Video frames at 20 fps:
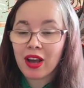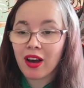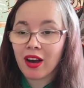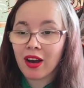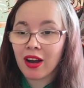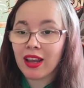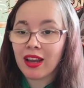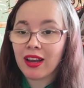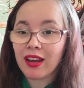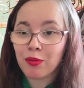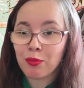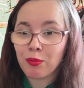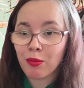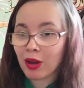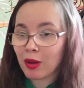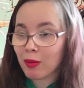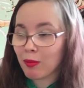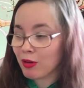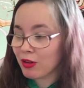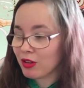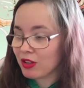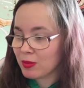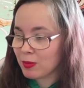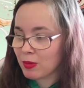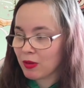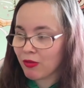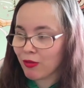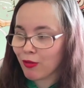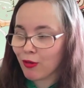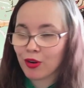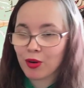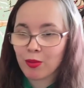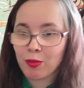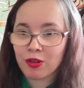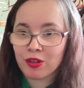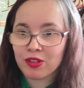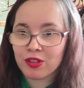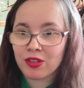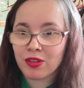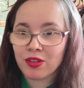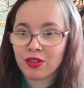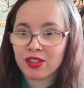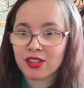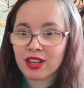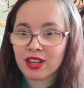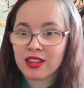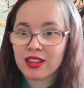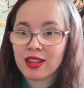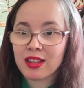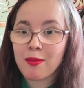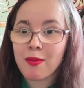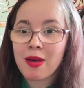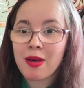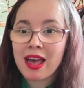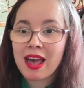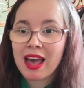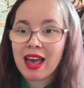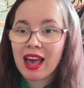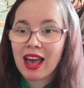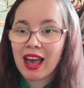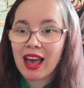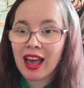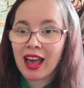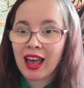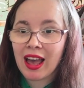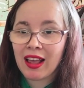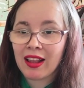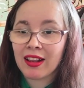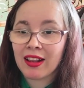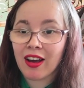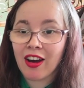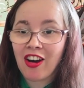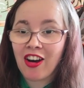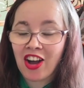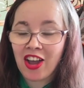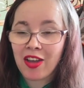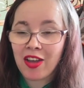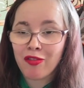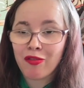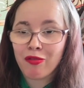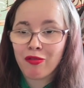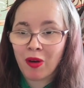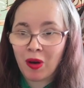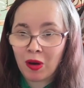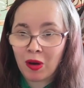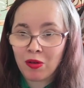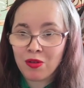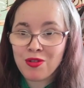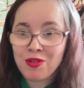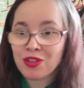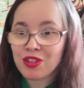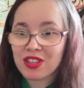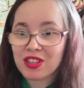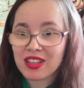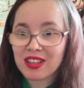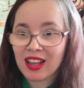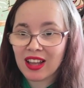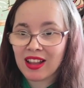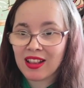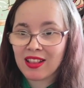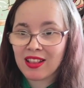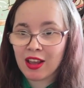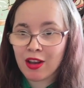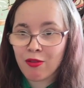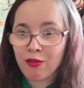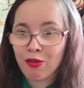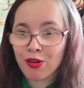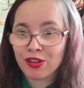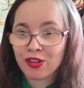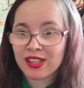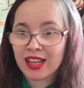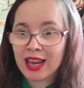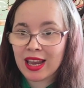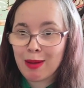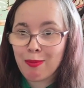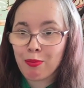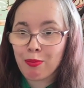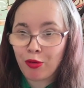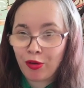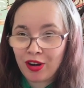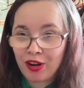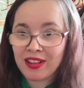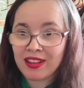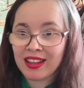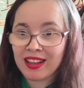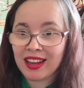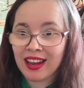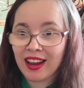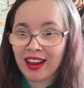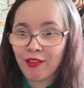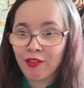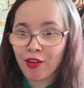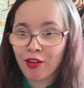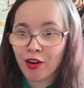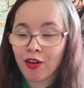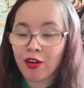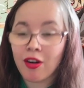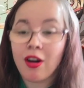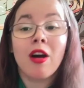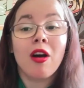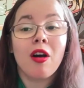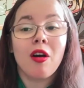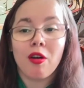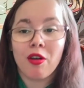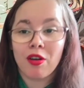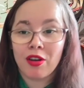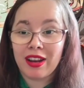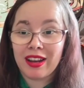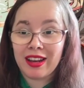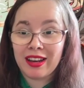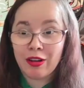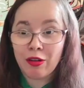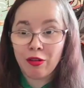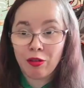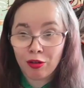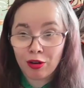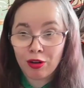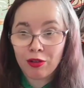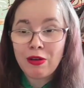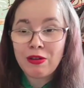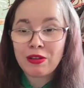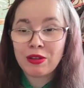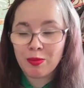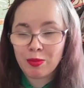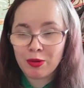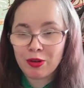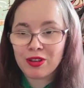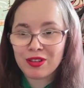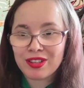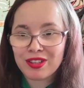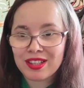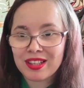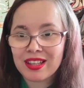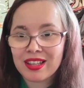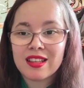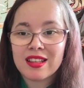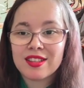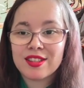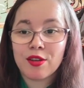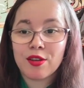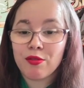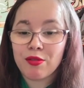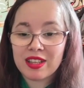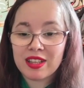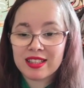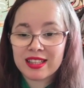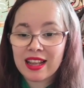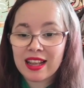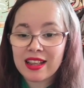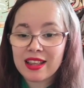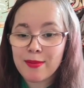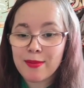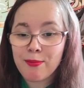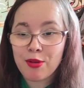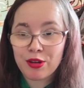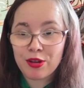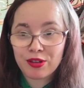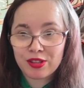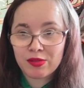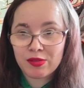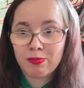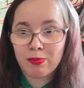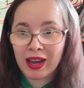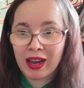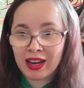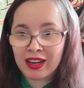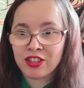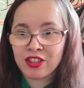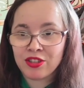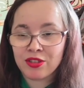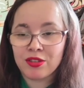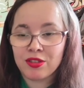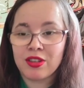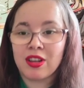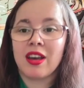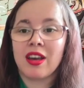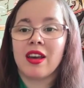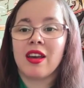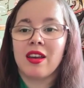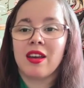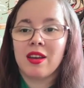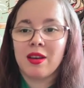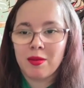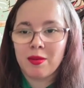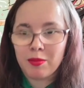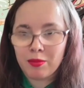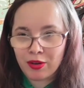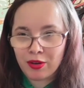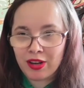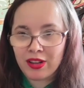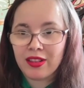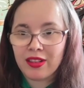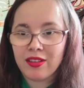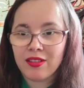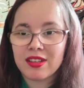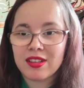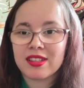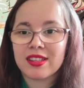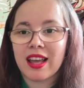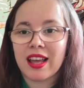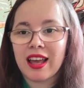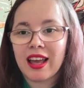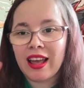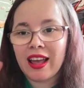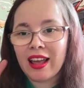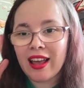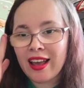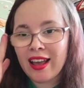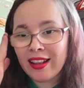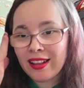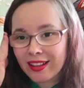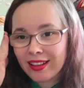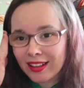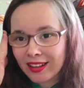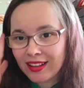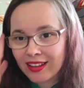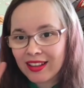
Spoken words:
I got my books before the bookstores got them, and I found that there was a printing error in all of the books. So we sent the books back to the printers and